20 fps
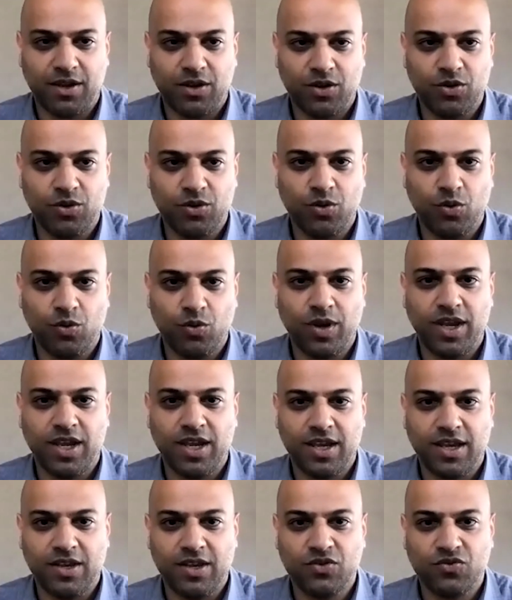who
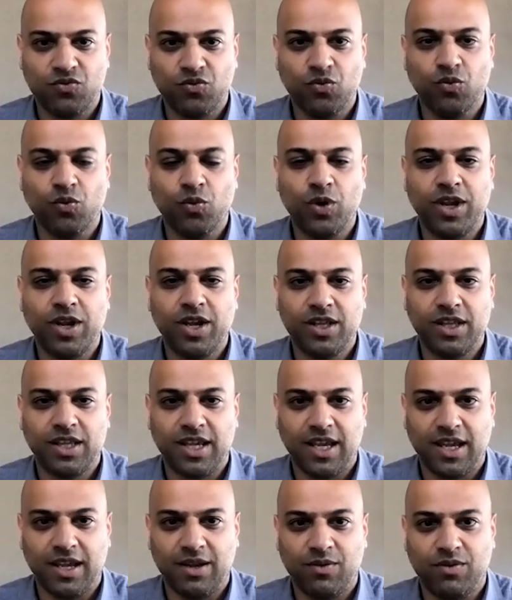is
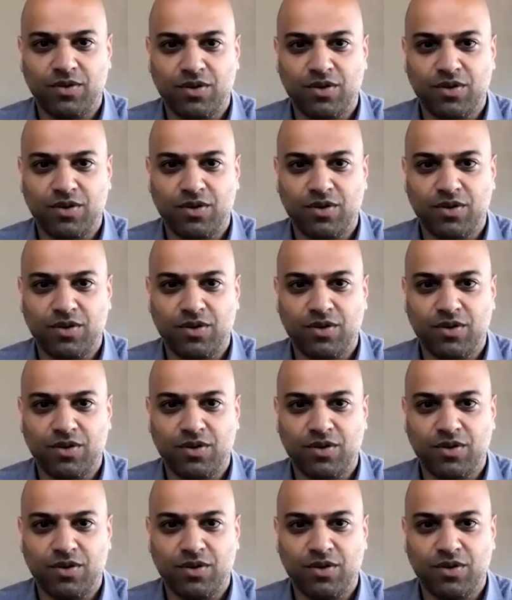really